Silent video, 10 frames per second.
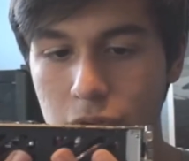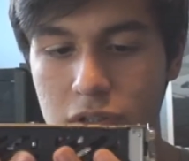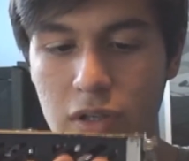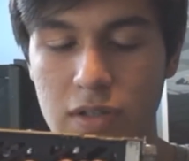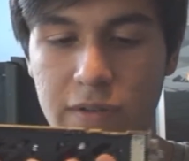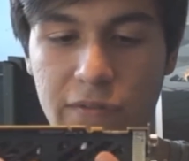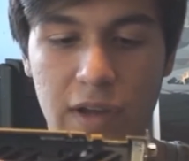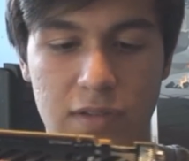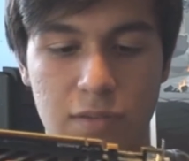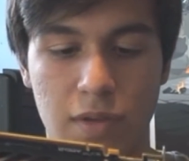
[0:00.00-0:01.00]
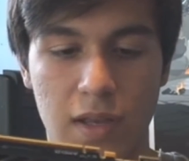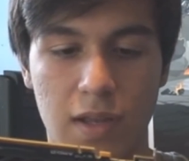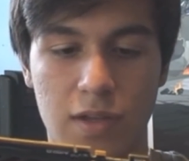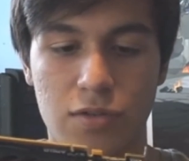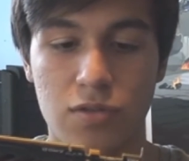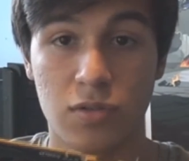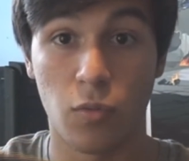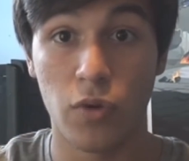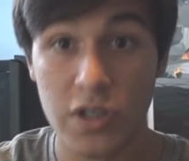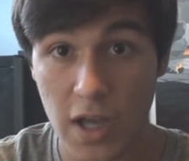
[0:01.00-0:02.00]
which does affect some heating issues,
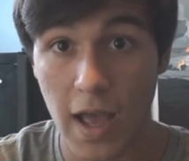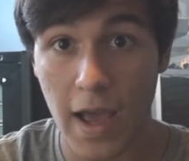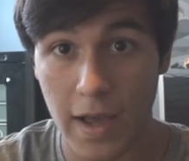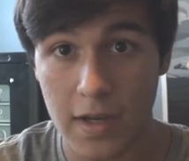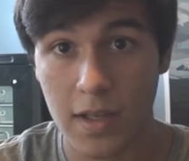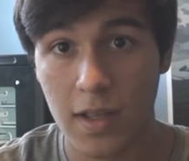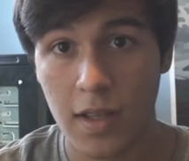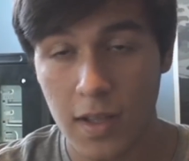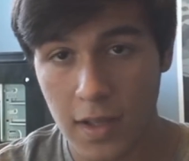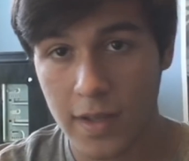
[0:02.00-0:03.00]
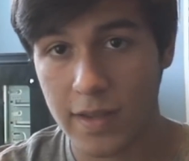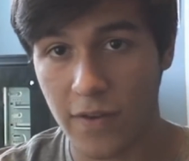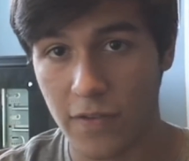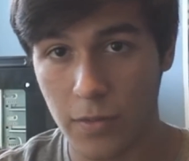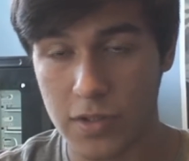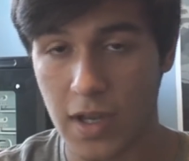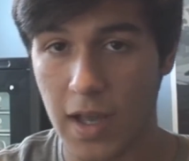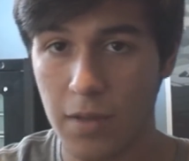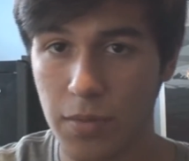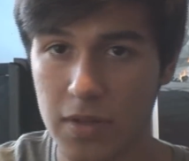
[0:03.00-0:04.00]
which I had,
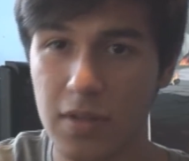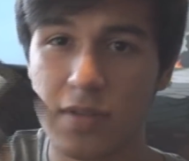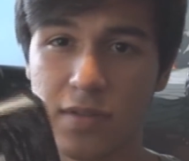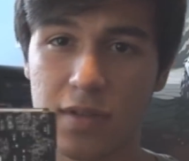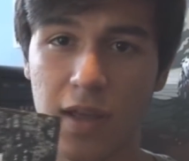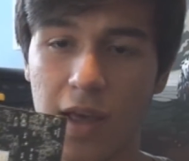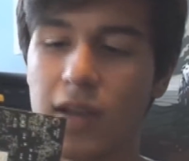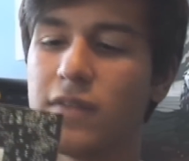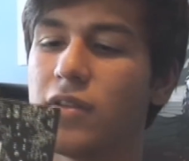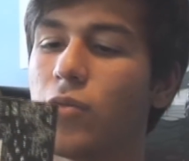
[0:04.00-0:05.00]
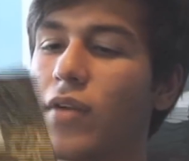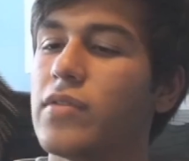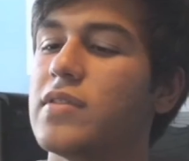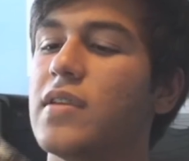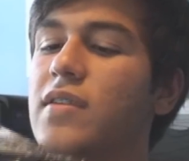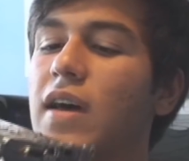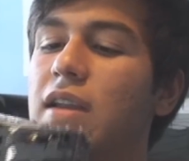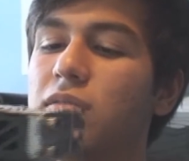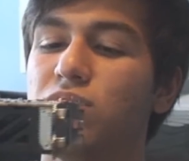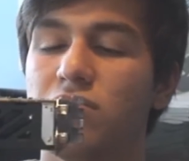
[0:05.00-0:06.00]
but this again is the reference
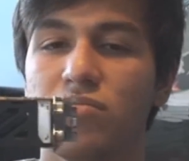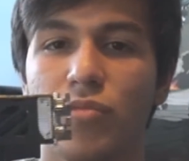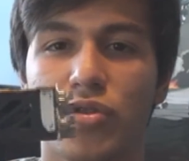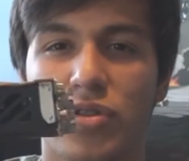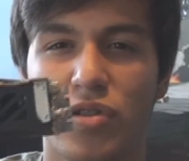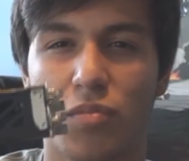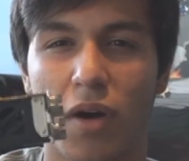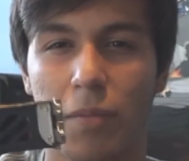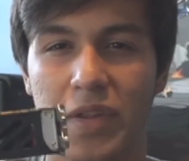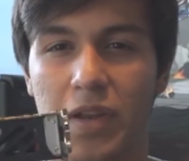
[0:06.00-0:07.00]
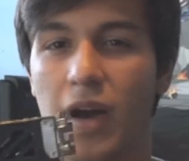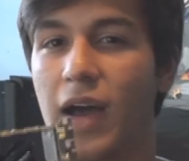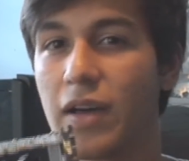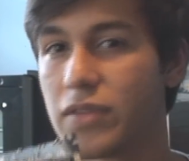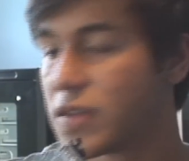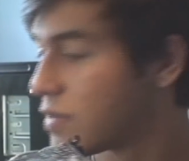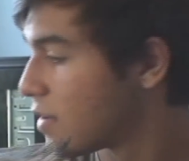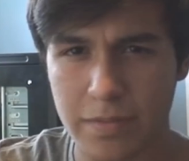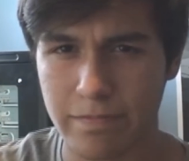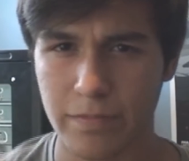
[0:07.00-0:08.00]
design and most of you probably not had
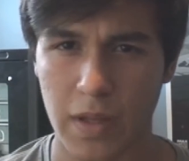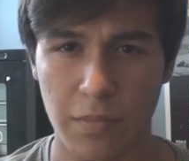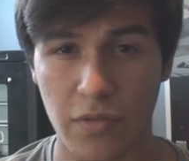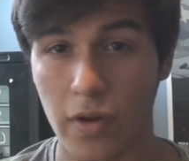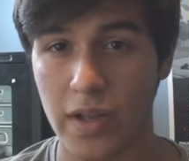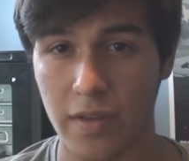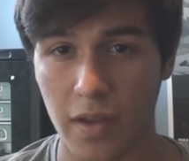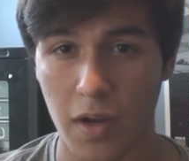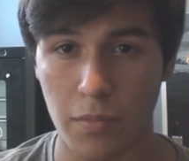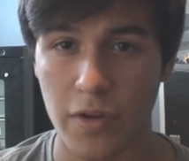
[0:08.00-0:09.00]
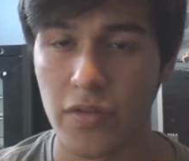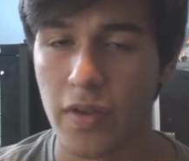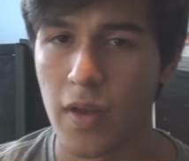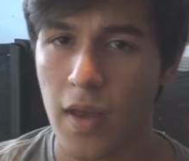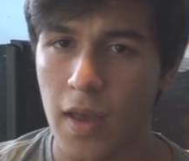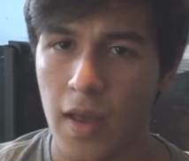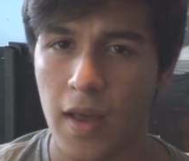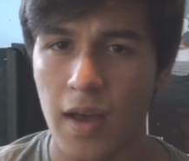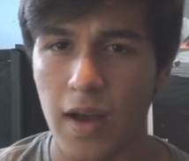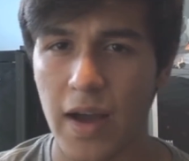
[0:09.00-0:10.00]
this. Before I get to the numbers,
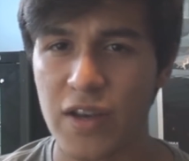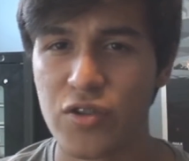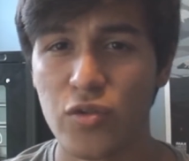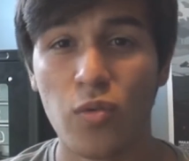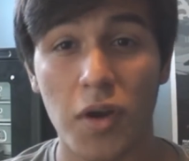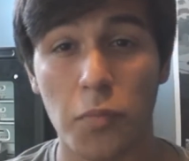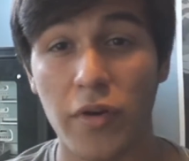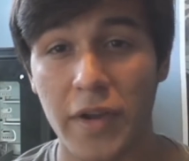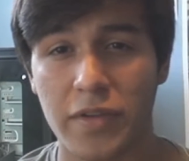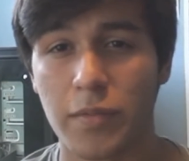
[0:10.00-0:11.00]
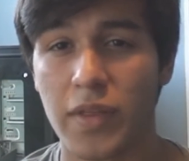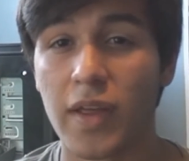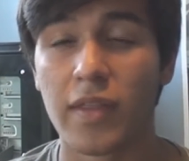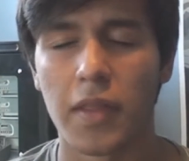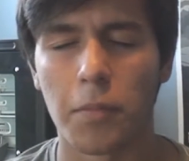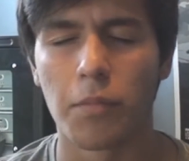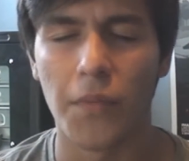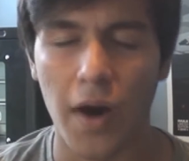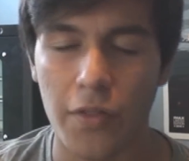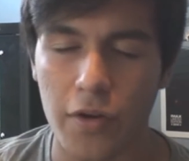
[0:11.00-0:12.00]
I do want to point out something that
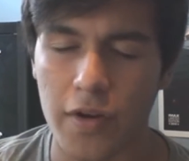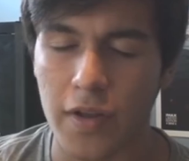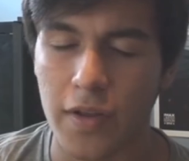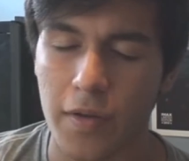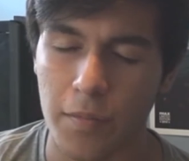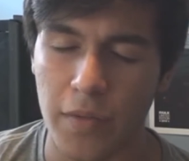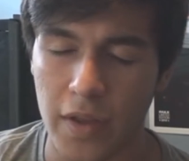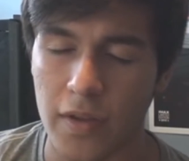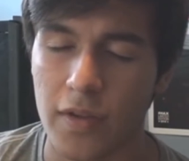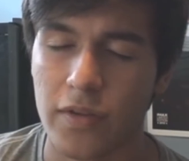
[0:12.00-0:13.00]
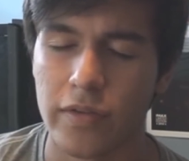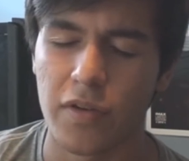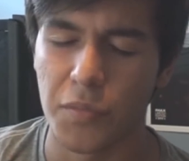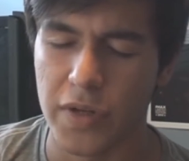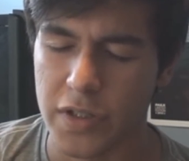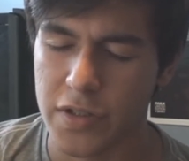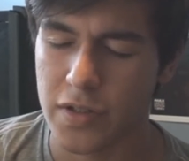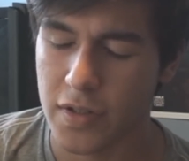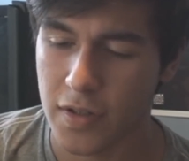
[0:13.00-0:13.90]
bothered me so much.